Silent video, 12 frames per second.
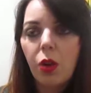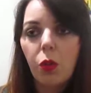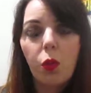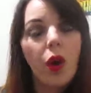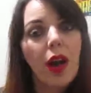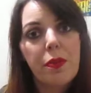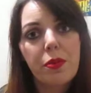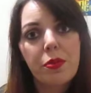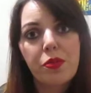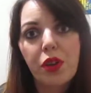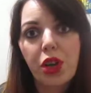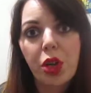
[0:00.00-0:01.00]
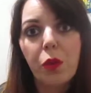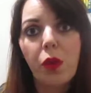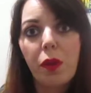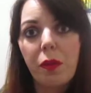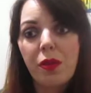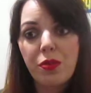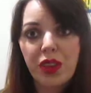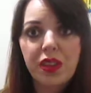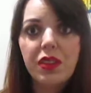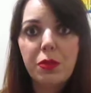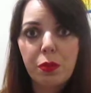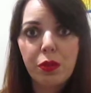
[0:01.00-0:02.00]
what I prefer, what my
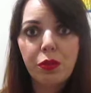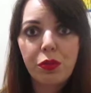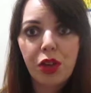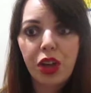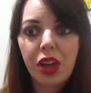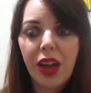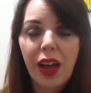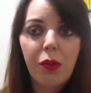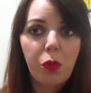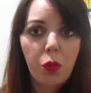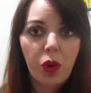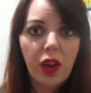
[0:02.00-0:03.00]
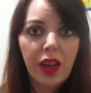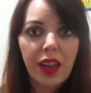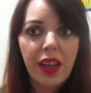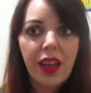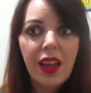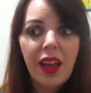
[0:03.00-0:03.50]
friends prefer, and why.